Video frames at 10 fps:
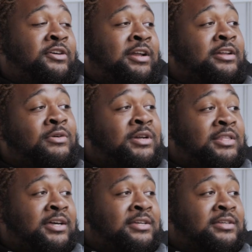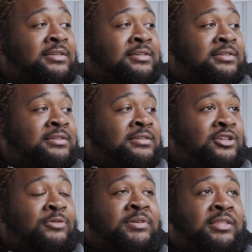and I don't want to like, you
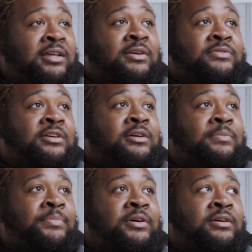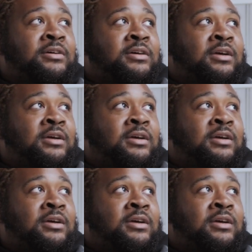know, put that out there. But